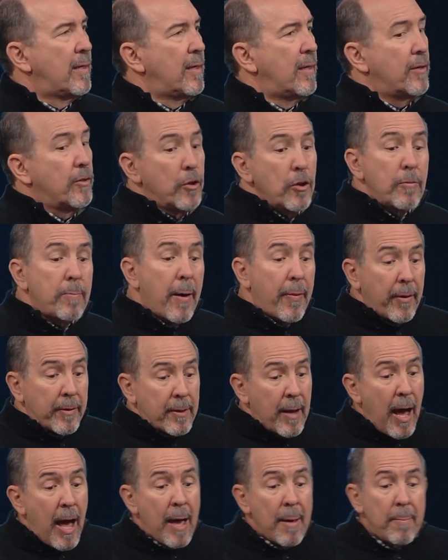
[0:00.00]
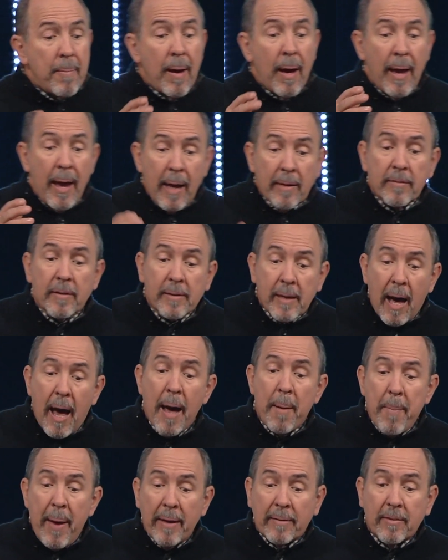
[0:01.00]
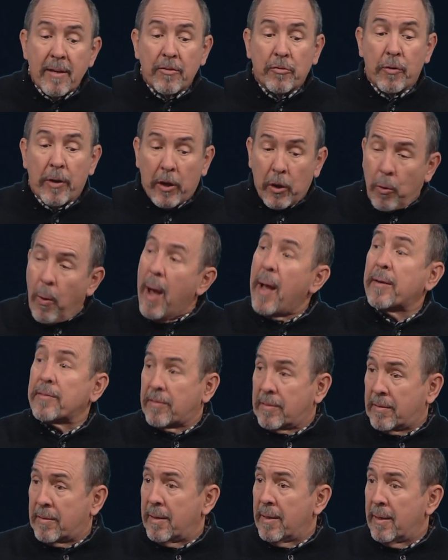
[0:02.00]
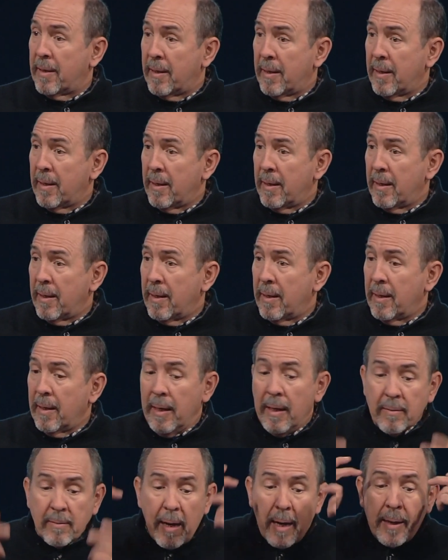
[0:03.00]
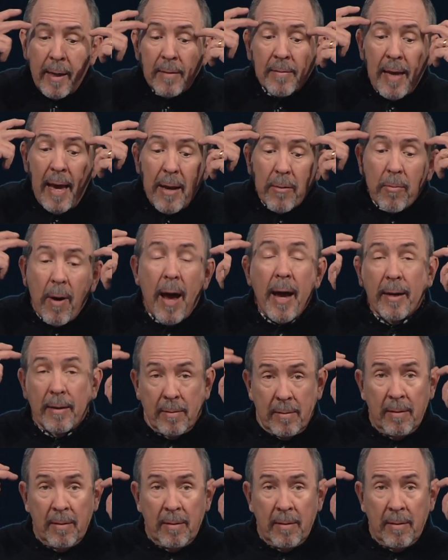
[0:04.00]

And dude, by the time Hezekiah makes his request, he's got his head right.